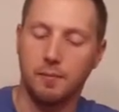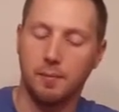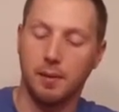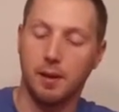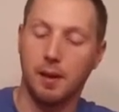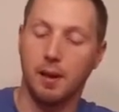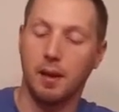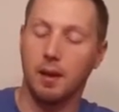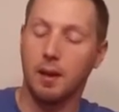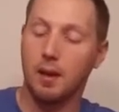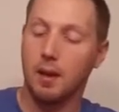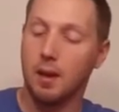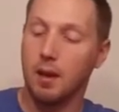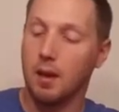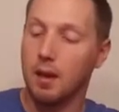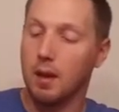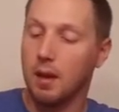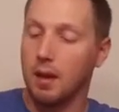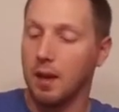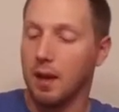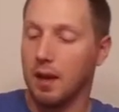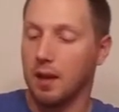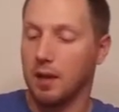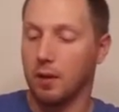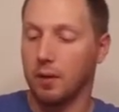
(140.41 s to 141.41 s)
But
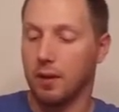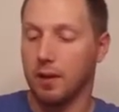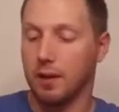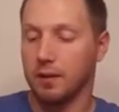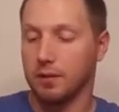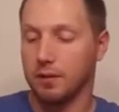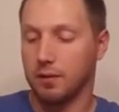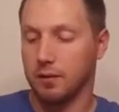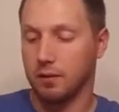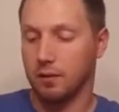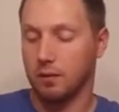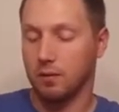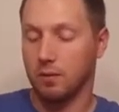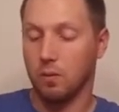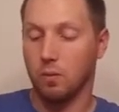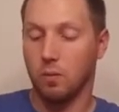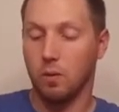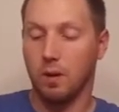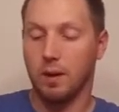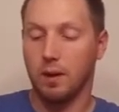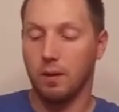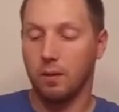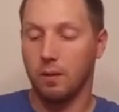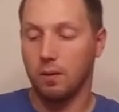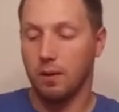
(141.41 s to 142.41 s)
anyways,
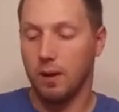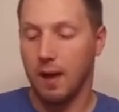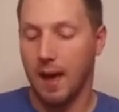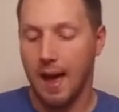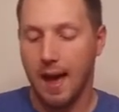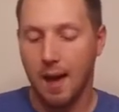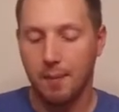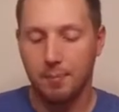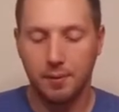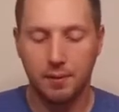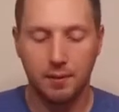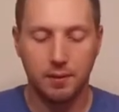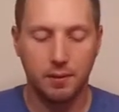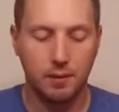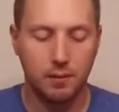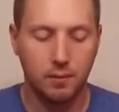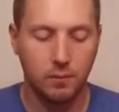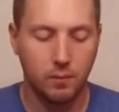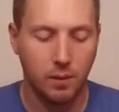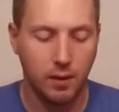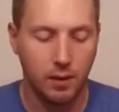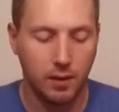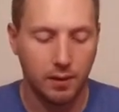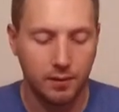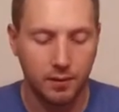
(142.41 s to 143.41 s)
what happened
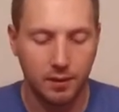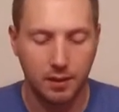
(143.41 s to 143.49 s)
was,